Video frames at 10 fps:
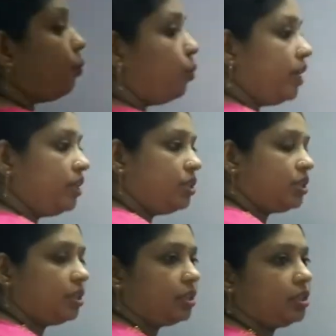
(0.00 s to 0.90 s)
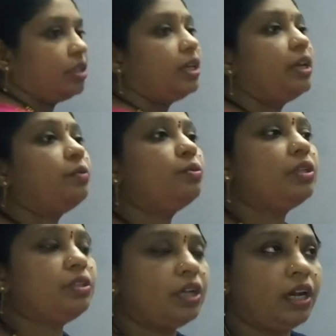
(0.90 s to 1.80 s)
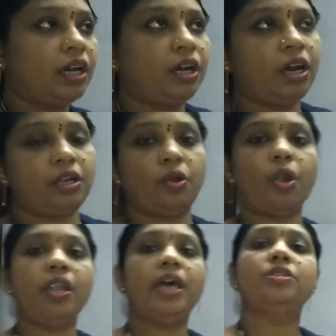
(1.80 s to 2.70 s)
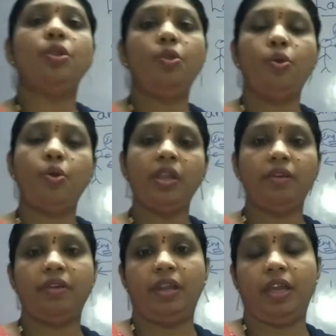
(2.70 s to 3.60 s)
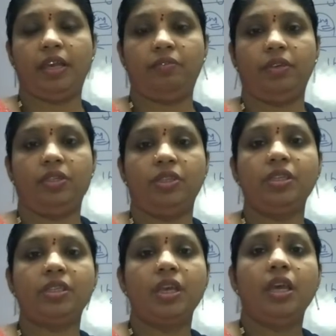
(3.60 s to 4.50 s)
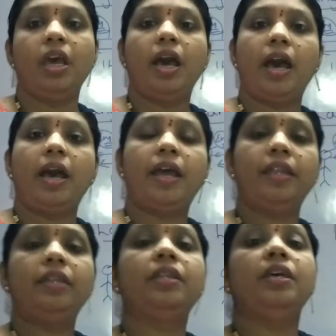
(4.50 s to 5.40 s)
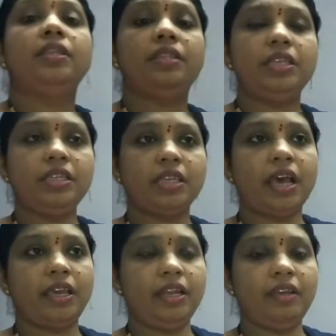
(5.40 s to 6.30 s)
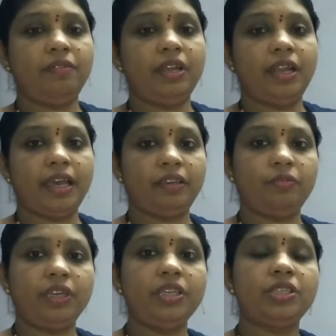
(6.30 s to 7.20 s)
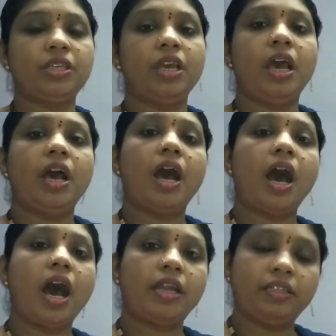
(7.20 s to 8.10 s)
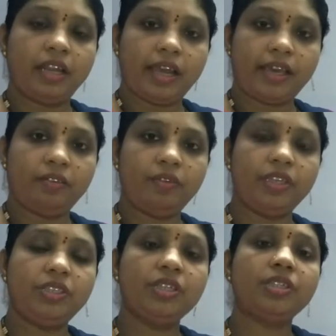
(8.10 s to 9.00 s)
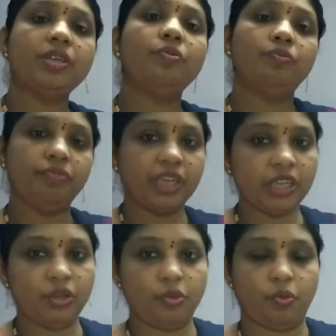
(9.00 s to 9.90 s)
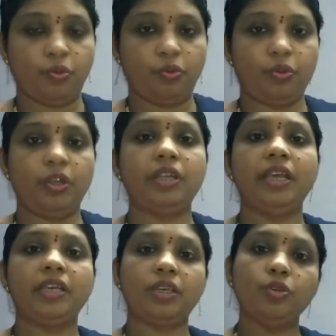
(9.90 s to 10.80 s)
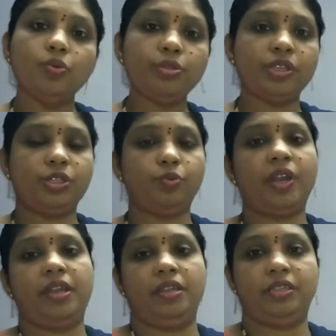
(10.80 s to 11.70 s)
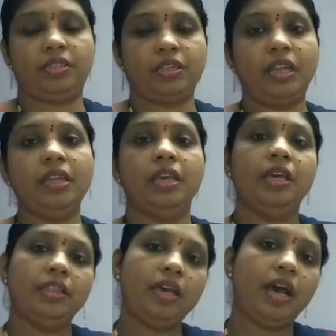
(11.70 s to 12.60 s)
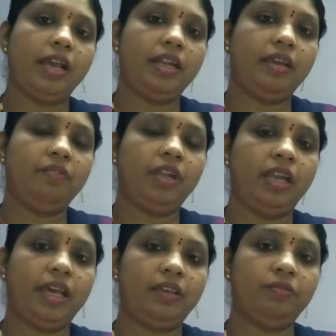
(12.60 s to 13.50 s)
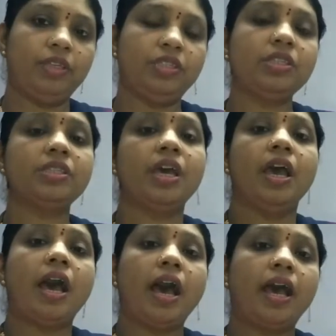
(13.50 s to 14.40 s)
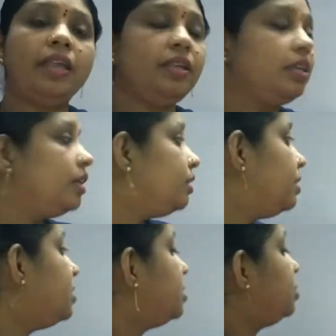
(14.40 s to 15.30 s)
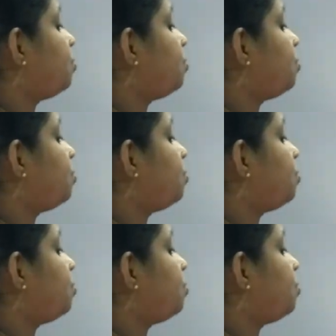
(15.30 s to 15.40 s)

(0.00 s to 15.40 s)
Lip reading: which are called as low level languages, and these high level language are the languages we know, like users will understand the high level languages, and this is